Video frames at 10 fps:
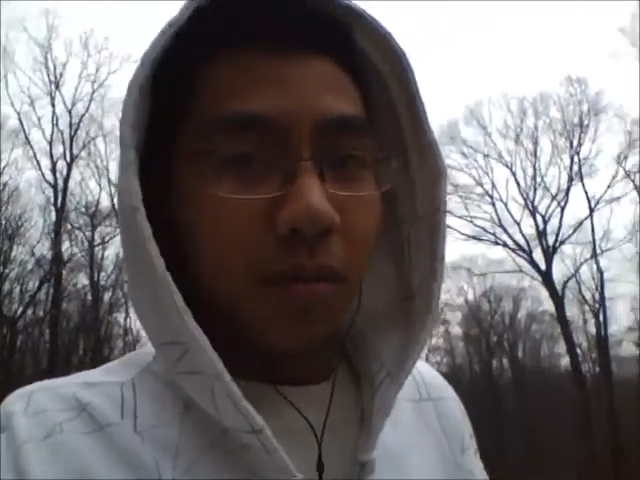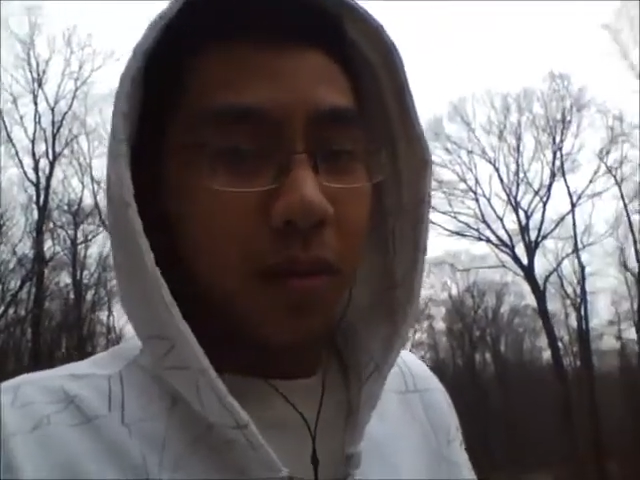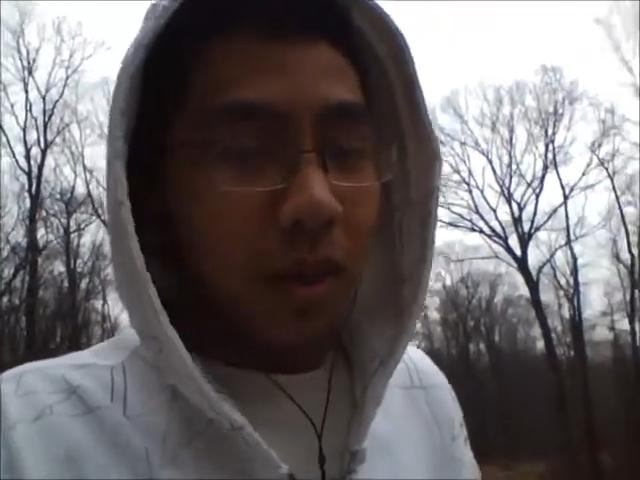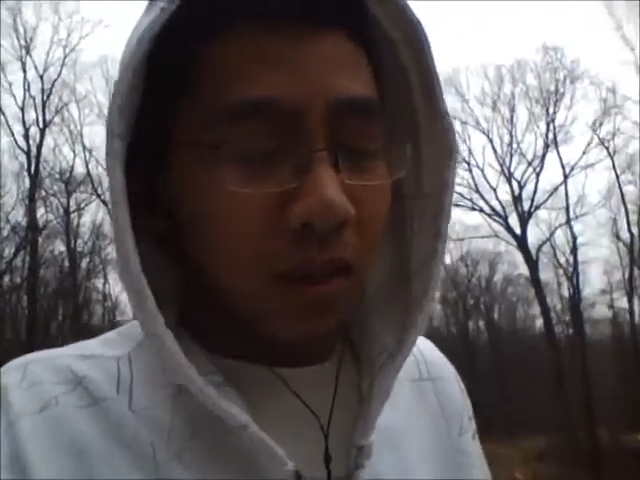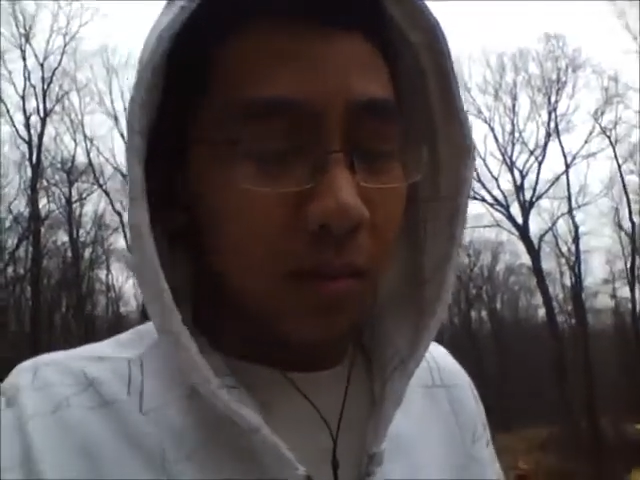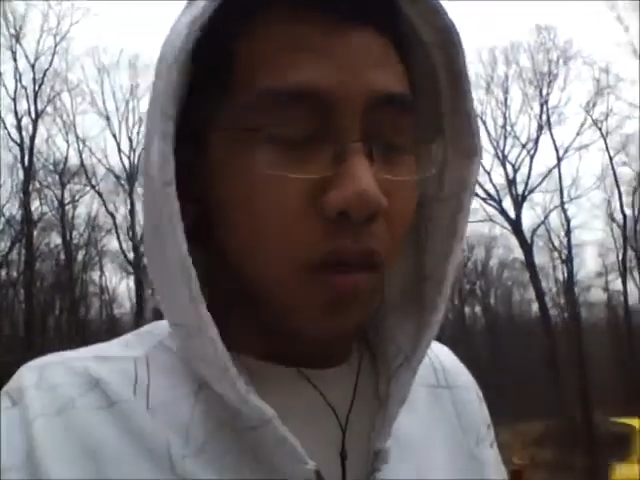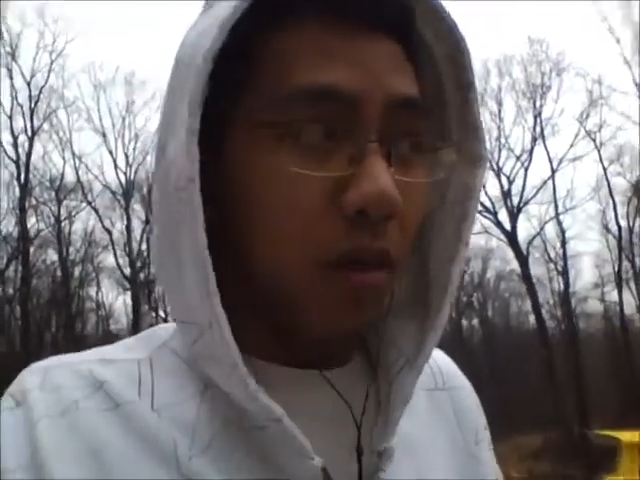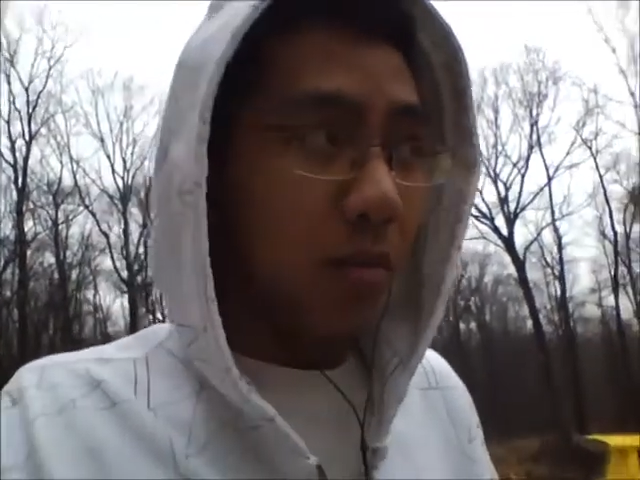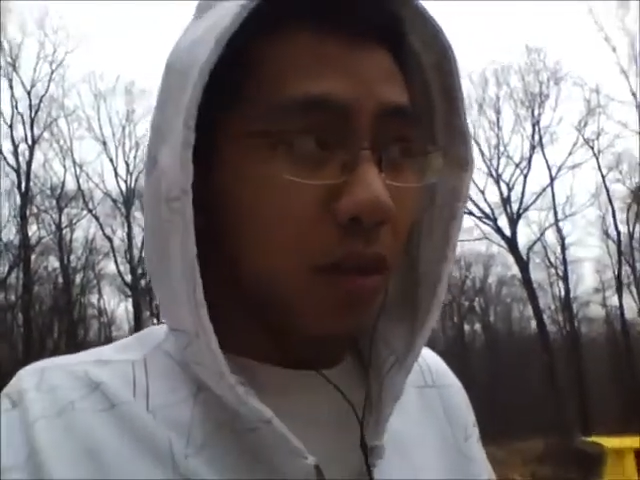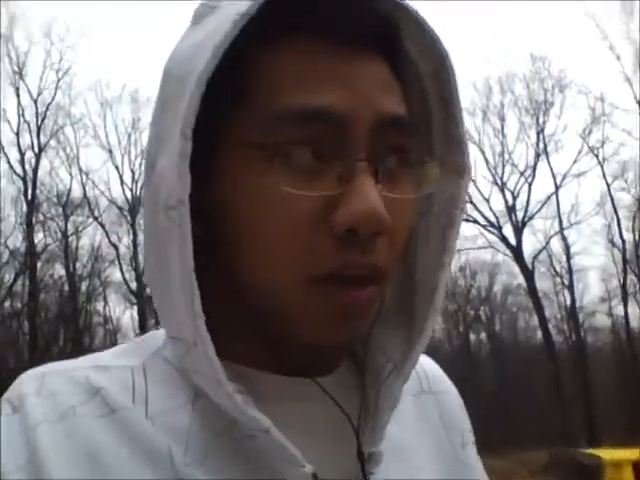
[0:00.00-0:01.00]
meaning me,
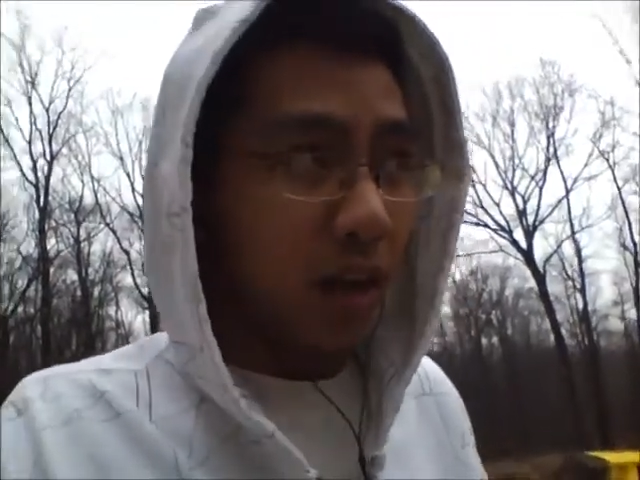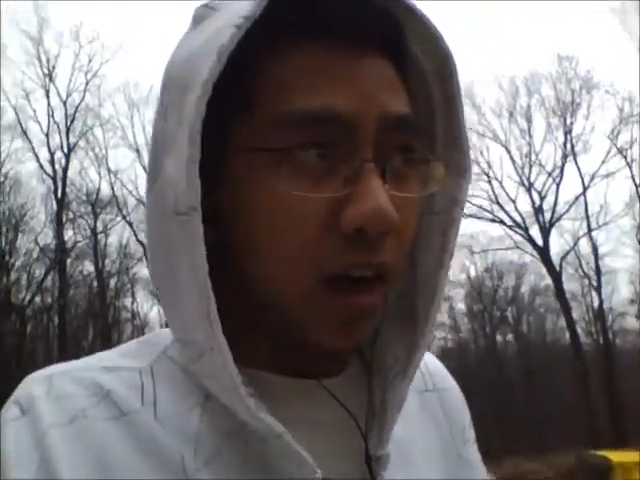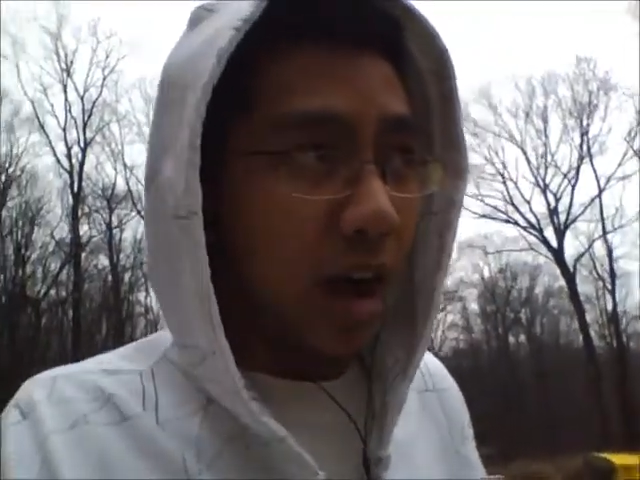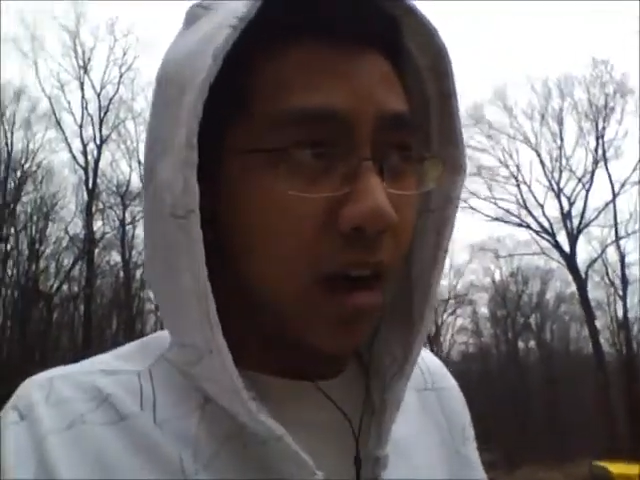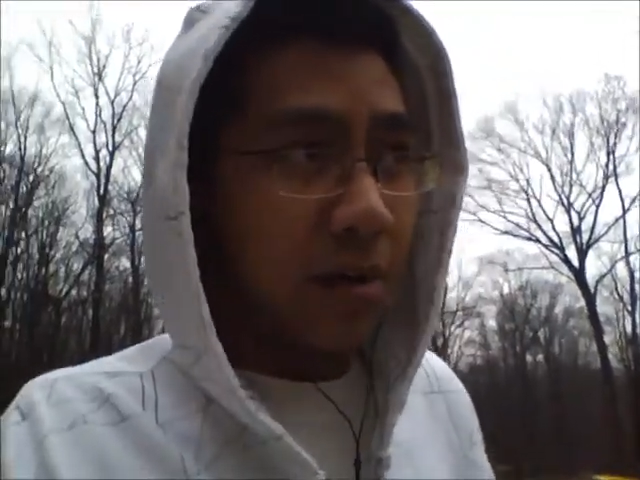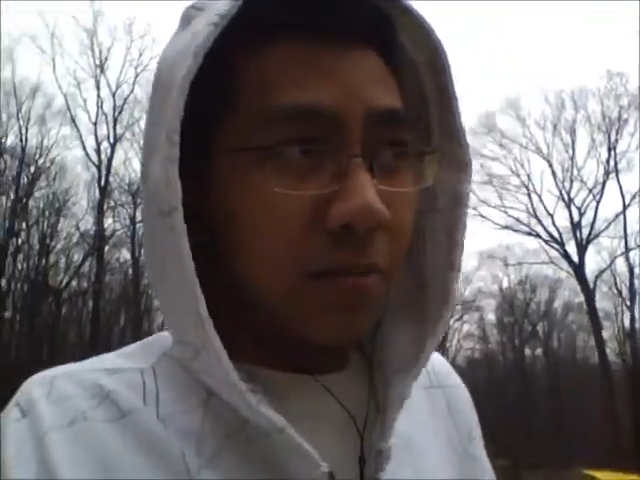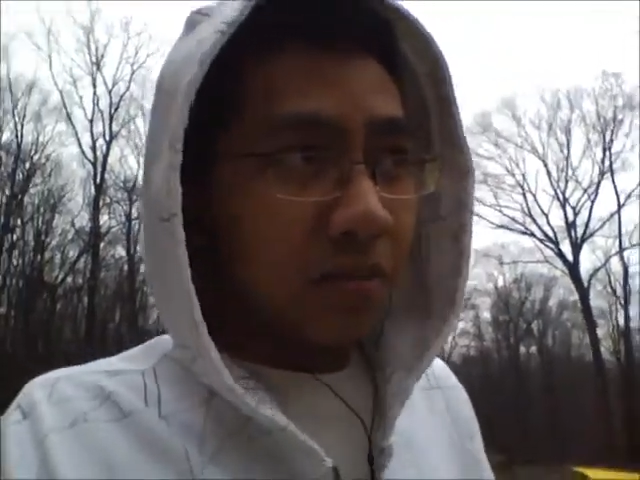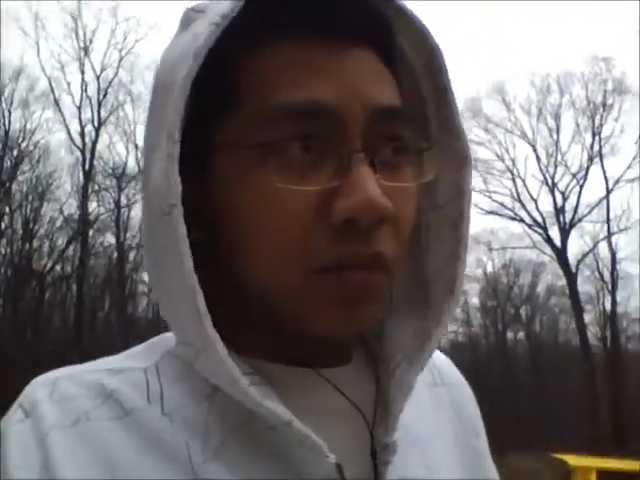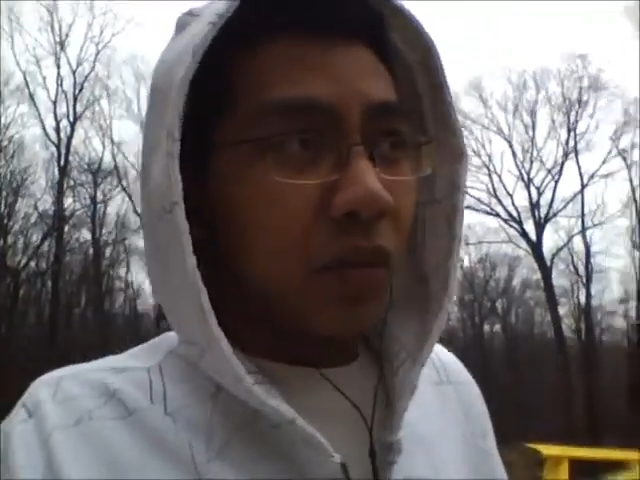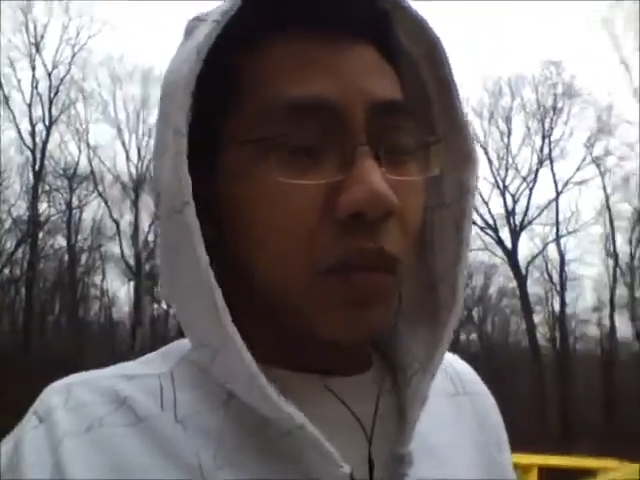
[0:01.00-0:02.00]
Mulligan and I,
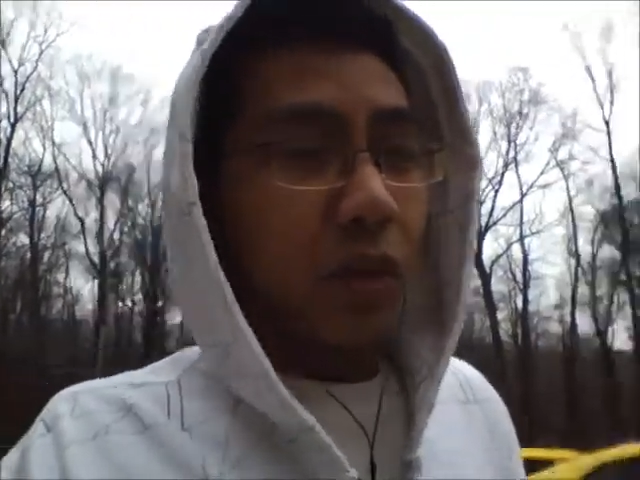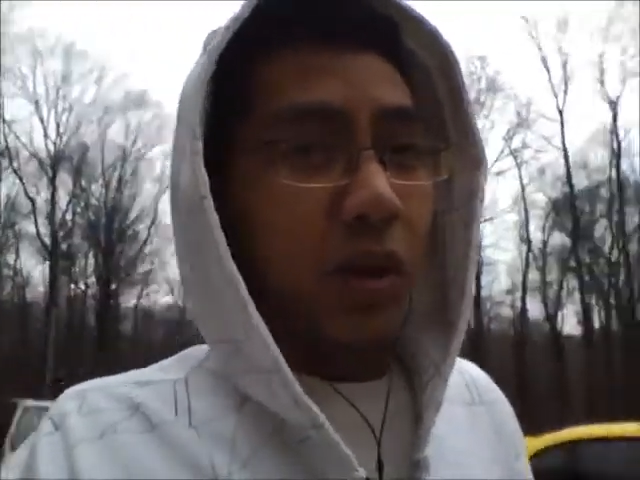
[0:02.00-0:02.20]
we